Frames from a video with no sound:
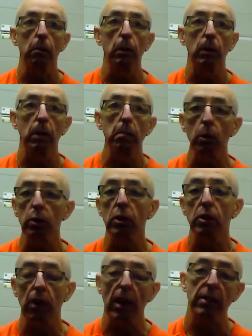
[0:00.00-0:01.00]
but you must
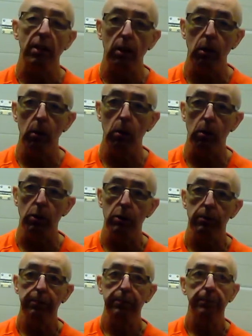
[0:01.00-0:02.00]
address the cause.
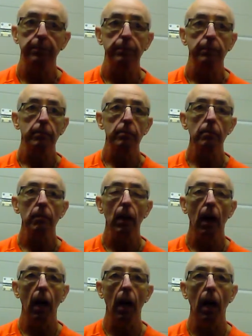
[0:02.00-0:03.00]

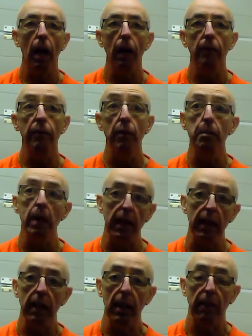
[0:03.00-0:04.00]
And for
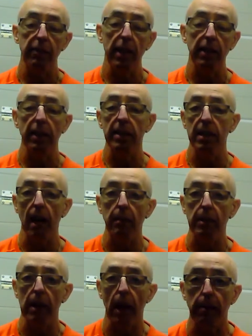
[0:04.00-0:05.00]
me, I've said this time
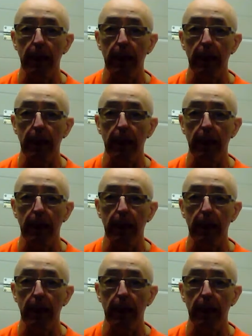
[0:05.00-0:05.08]
and time